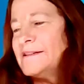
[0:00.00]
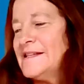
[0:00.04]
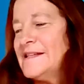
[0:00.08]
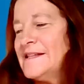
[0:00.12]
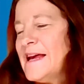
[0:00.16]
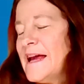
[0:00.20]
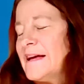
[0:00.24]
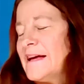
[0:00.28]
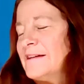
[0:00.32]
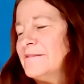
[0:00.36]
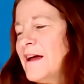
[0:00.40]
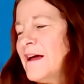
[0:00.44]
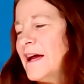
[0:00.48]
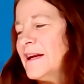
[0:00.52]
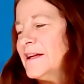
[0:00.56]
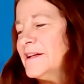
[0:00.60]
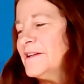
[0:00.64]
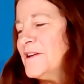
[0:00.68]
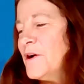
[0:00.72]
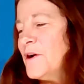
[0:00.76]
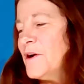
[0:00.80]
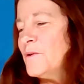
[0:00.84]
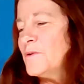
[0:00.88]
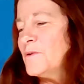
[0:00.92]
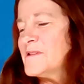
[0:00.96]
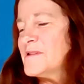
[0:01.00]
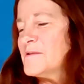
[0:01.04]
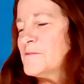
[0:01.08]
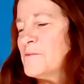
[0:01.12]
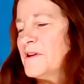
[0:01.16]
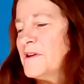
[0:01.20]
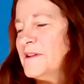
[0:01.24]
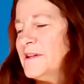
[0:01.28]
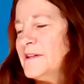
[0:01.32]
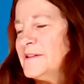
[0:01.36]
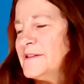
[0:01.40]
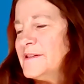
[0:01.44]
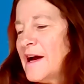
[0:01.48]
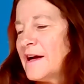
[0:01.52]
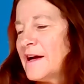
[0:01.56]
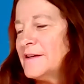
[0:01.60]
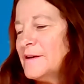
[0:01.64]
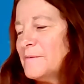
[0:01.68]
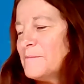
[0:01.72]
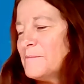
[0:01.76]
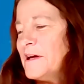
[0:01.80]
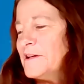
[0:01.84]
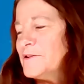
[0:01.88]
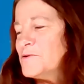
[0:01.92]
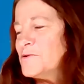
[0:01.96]
I take a lot of notes when the
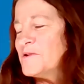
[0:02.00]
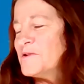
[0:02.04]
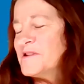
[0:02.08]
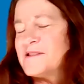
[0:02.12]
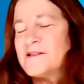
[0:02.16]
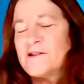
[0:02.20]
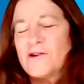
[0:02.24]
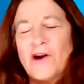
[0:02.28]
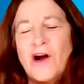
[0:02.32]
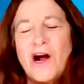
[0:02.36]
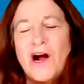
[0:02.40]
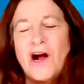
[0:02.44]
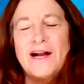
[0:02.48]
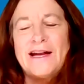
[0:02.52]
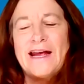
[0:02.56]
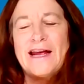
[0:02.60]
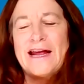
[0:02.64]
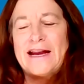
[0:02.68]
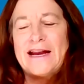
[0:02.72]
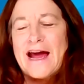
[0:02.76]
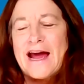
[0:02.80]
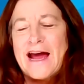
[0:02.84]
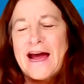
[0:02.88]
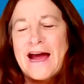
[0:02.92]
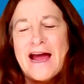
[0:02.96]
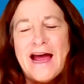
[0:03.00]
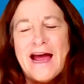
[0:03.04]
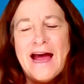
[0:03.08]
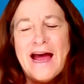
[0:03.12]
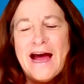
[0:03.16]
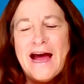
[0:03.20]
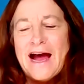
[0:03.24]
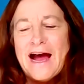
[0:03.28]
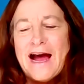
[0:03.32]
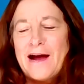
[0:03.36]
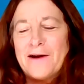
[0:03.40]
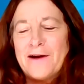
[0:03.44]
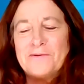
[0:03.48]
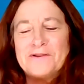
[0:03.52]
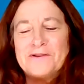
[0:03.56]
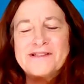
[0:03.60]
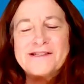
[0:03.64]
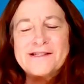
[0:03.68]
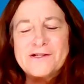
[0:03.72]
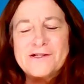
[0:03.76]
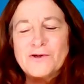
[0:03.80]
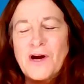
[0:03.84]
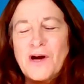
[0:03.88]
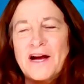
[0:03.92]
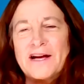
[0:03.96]
documentaries are on, and I, I
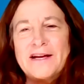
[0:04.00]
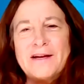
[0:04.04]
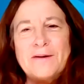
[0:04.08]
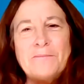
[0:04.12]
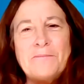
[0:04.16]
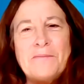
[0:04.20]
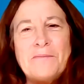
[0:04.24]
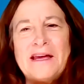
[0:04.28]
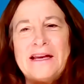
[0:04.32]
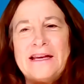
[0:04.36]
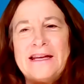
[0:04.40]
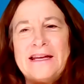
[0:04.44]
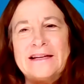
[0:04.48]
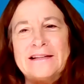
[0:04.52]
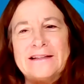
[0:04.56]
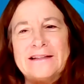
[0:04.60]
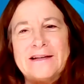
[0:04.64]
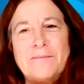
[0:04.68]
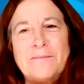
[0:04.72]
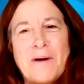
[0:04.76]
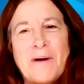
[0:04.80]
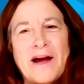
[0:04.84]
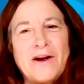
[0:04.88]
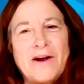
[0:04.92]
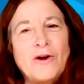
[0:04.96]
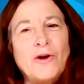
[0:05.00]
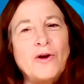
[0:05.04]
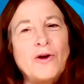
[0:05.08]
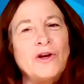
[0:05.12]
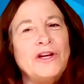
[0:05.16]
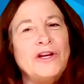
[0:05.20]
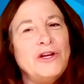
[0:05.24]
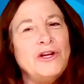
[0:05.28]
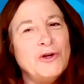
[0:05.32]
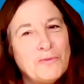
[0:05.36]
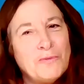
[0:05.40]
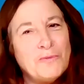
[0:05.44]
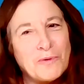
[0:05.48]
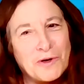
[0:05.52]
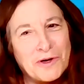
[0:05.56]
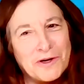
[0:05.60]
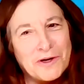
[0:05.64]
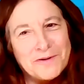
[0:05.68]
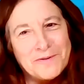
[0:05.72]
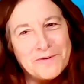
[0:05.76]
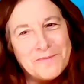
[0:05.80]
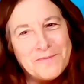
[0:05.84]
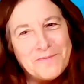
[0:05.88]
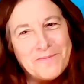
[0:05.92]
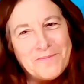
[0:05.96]
was struck immediately by her
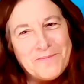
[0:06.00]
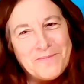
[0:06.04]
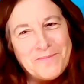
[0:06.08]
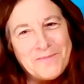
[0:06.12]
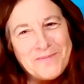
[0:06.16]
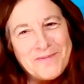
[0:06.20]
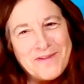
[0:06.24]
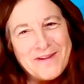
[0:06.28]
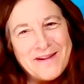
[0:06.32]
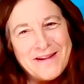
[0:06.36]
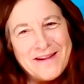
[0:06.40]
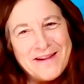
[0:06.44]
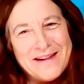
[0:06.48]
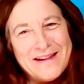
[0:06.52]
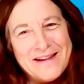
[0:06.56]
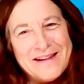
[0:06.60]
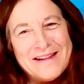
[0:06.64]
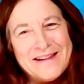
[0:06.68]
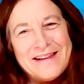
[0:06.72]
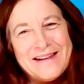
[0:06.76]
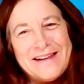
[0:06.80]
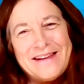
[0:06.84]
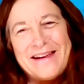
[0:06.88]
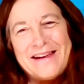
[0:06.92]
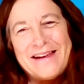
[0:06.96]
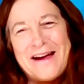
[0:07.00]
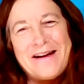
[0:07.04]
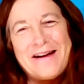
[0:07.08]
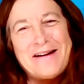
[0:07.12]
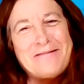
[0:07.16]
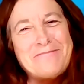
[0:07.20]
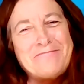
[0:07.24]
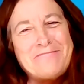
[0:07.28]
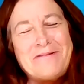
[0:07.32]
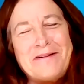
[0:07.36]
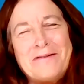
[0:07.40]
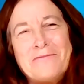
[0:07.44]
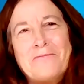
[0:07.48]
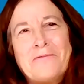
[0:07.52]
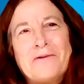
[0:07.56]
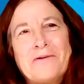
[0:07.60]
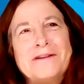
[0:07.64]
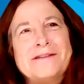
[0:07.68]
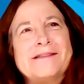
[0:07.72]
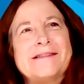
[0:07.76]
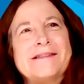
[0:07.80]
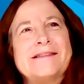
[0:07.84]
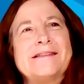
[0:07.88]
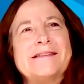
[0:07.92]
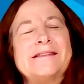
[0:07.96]
humor. Um, it
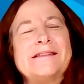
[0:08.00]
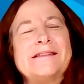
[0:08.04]
was,